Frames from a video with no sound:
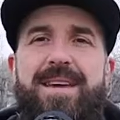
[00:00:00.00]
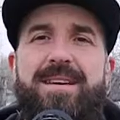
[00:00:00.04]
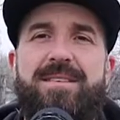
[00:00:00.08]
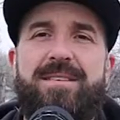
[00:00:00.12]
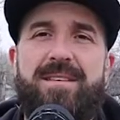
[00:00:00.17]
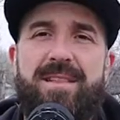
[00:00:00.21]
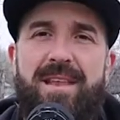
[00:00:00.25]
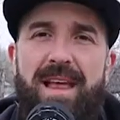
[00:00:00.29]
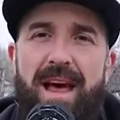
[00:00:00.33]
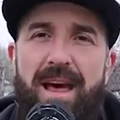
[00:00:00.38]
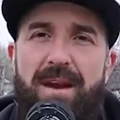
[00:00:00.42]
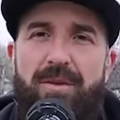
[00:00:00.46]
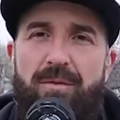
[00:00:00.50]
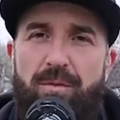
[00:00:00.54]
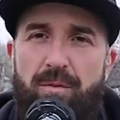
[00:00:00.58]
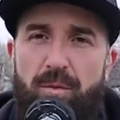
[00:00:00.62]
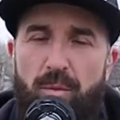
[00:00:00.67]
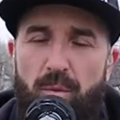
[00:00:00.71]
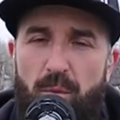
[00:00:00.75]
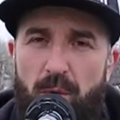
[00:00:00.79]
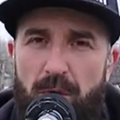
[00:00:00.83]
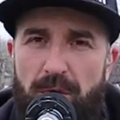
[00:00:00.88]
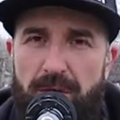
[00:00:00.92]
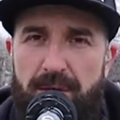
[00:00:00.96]
takes a lot of
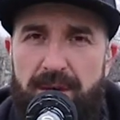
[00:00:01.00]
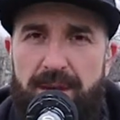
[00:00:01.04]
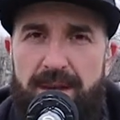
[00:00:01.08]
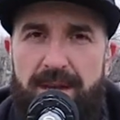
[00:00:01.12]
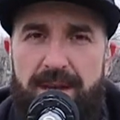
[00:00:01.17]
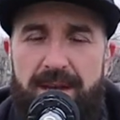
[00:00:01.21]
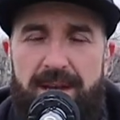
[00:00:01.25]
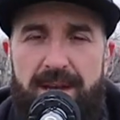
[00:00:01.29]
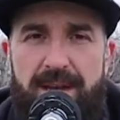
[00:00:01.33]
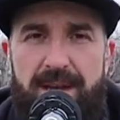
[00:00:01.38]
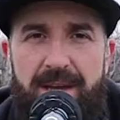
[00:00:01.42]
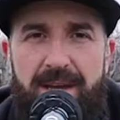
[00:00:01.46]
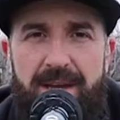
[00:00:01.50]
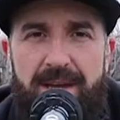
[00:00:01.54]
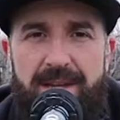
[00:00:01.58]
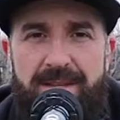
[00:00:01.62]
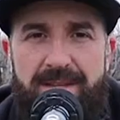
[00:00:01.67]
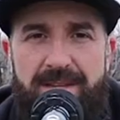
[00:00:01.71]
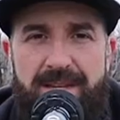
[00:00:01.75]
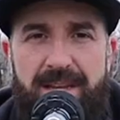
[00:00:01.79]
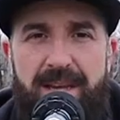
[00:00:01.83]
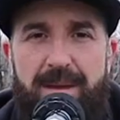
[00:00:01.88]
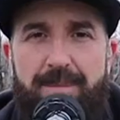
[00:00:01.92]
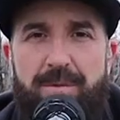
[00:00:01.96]
work
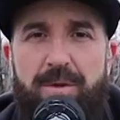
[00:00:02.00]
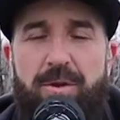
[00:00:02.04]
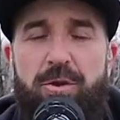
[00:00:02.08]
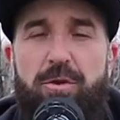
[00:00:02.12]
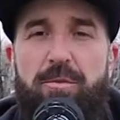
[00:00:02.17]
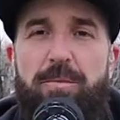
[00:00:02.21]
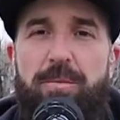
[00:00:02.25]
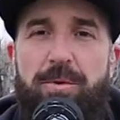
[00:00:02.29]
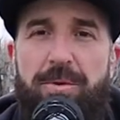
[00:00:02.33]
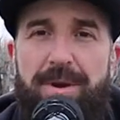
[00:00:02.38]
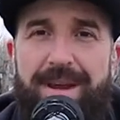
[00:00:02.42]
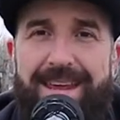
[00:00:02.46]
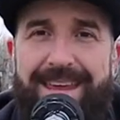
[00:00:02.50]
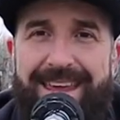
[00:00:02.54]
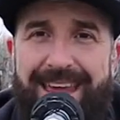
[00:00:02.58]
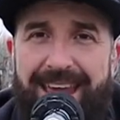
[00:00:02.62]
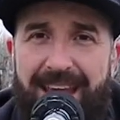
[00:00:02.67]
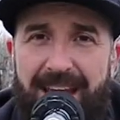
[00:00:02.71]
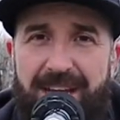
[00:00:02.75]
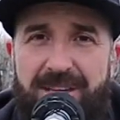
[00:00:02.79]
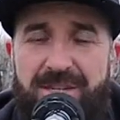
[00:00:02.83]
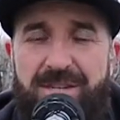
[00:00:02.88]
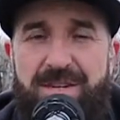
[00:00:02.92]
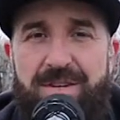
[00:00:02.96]
to keep the
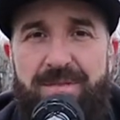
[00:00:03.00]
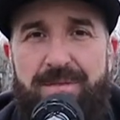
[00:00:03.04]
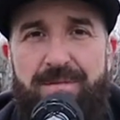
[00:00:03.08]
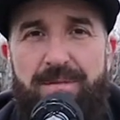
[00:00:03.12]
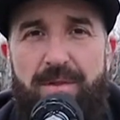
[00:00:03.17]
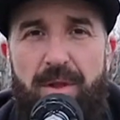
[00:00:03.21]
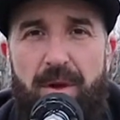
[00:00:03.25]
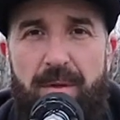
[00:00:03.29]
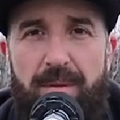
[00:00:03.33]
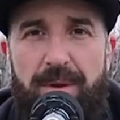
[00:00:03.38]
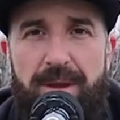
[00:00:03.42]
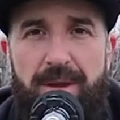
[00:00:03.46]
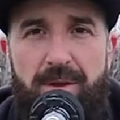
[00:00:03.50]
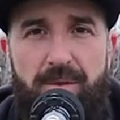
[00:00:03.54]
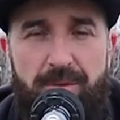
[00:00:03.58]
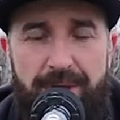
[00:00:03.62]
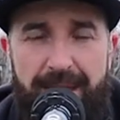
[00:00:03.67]
communication flowing.